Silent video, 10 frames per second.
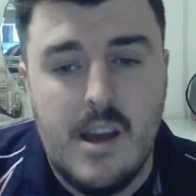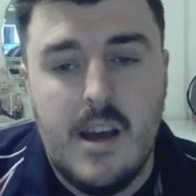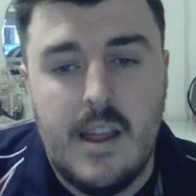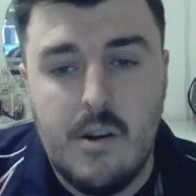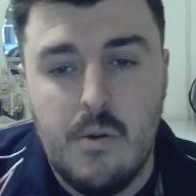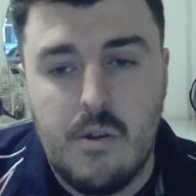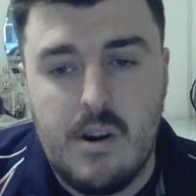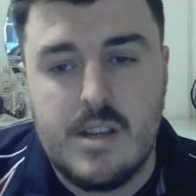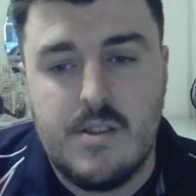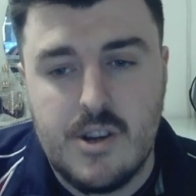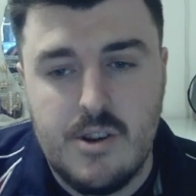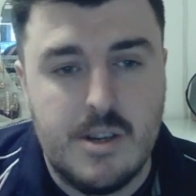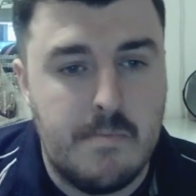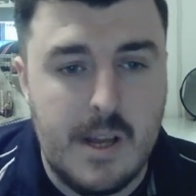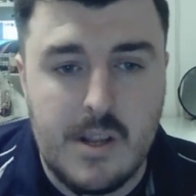and then all the rest of the units
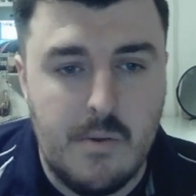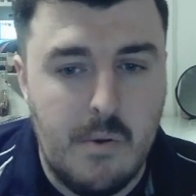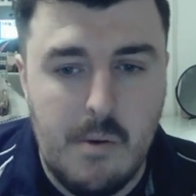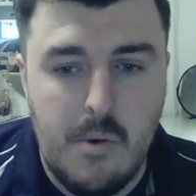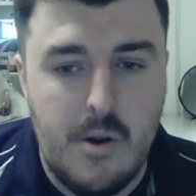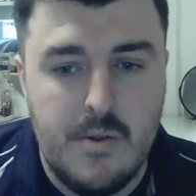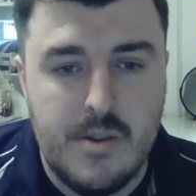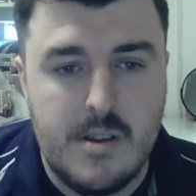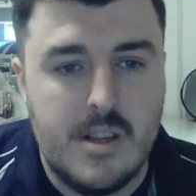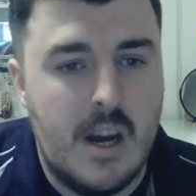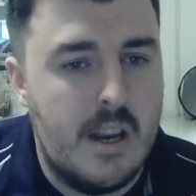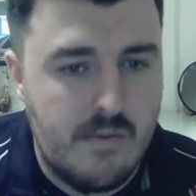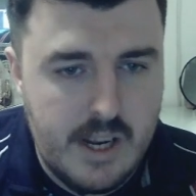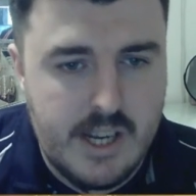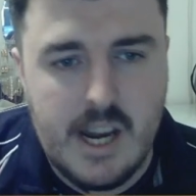just plinked off 1 wounds because I had
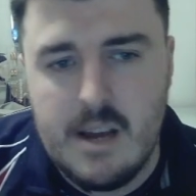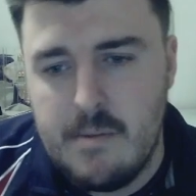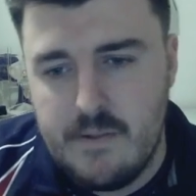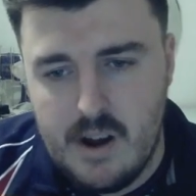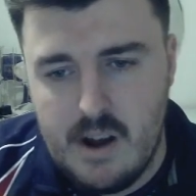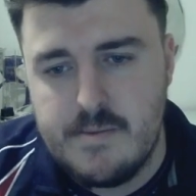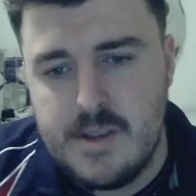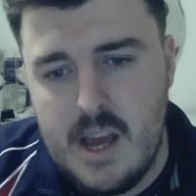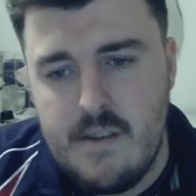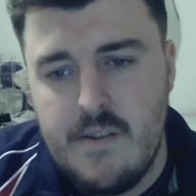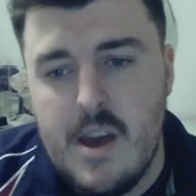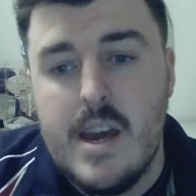regen and my 5-up save.